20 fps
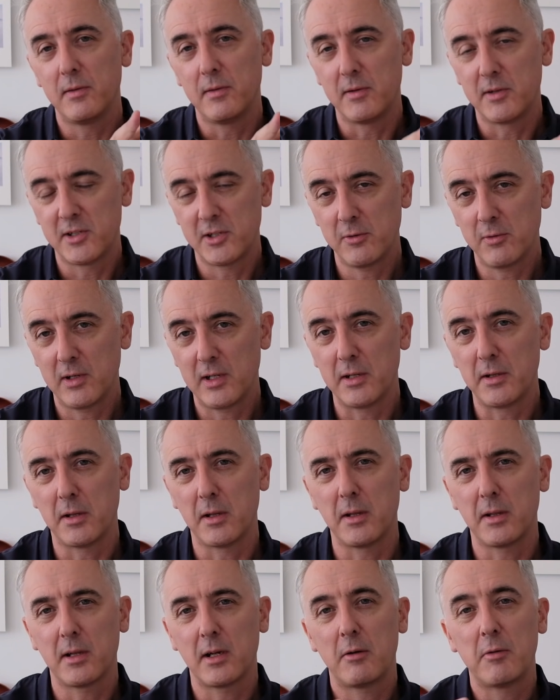the two
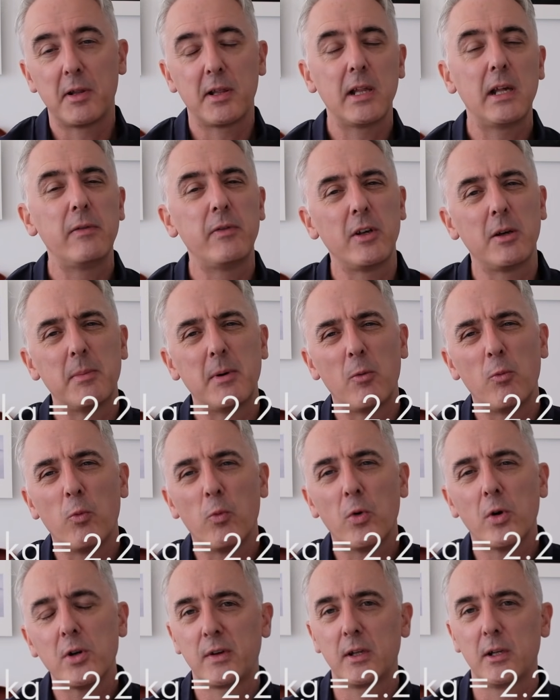lenses, I was saving about
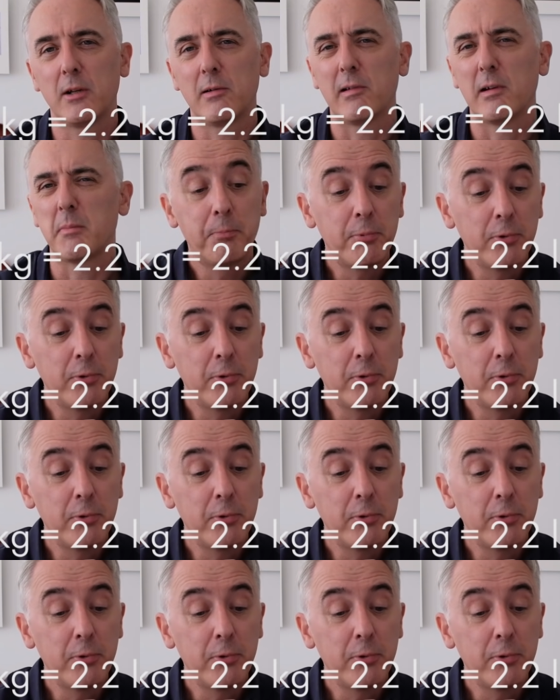one kilogram.